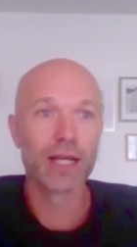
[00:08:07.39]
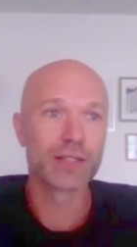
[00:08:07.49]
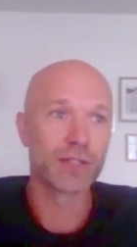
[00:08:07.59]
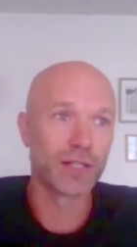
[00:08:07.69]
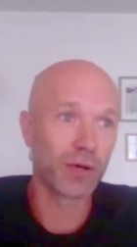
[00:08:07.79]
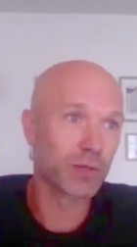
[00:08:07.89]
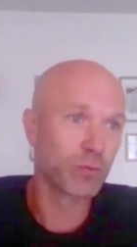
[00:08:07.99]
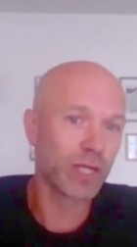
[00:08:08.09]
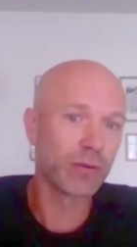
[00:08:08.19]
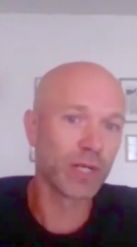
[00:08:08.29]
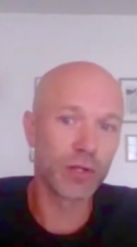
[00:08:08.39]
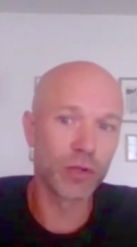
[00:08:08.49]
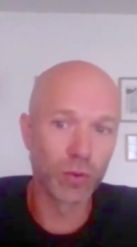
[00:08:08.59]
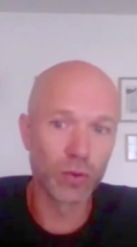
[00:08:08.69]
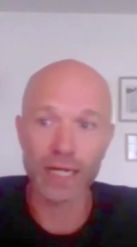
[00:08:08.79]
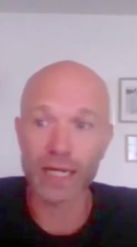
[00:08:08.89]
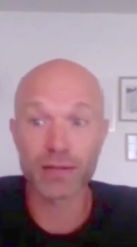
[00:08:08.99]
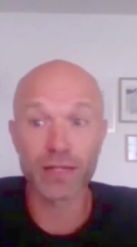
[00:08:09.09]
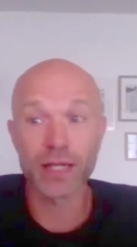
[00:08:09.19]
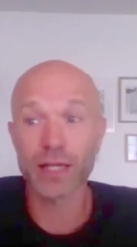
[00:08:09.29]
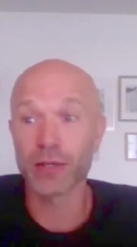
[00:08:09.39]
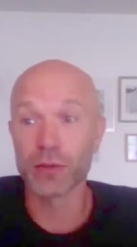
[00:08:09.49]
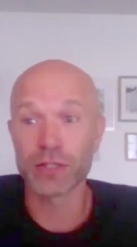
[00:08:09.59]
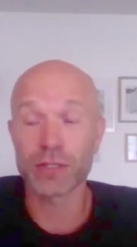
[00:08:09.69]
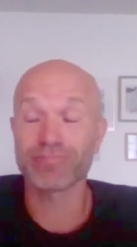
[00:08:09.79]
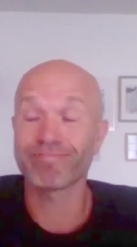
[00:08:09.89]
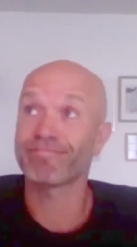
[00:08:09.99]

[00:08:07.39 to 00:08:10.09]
so that was really really cool and i think it was